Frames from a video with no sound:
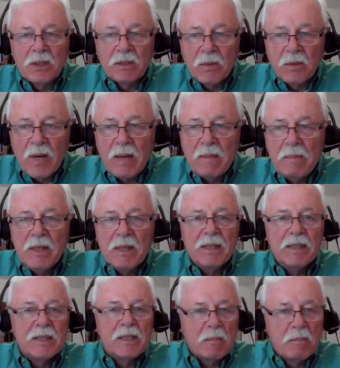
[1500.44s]
of Arabia
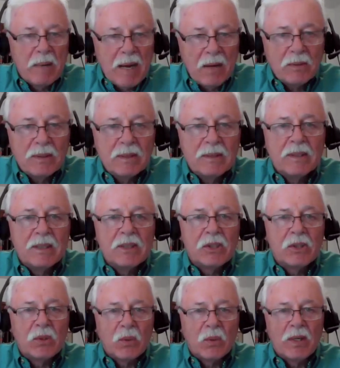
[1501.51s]
is about the
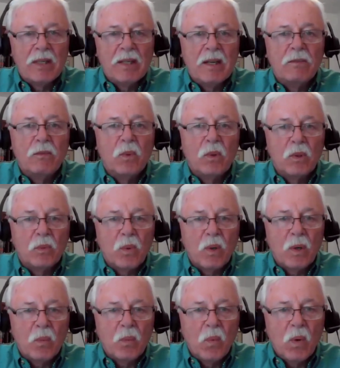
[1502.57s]
story of World
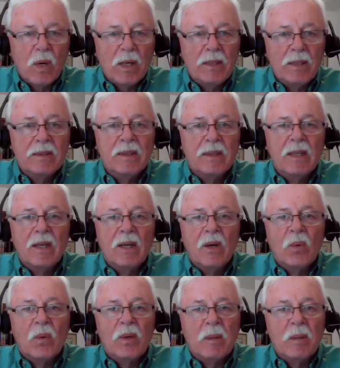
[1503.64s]
War One,
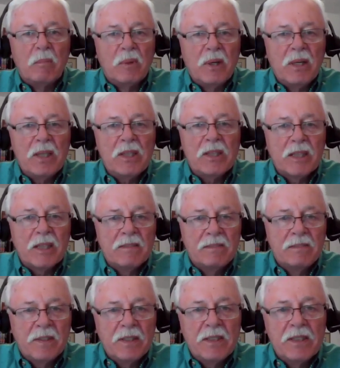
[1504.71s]
when the British
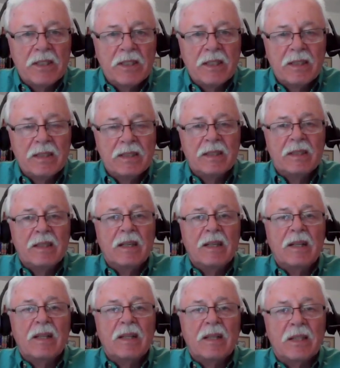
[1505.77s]
convinced
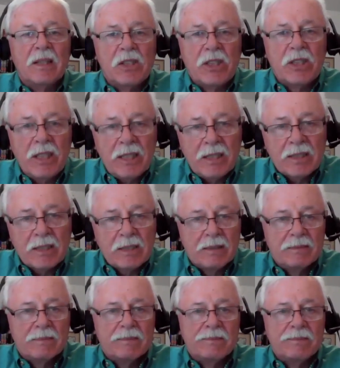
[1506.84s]
the sheiks
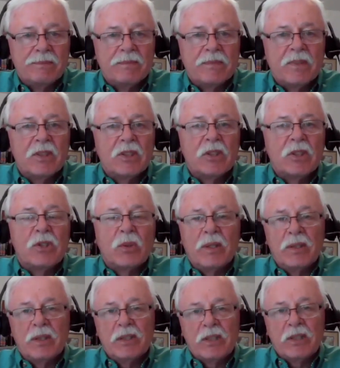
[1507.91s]
to
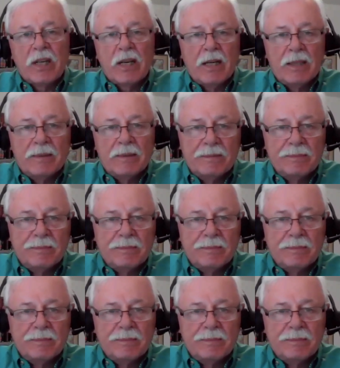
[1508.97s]
join their side.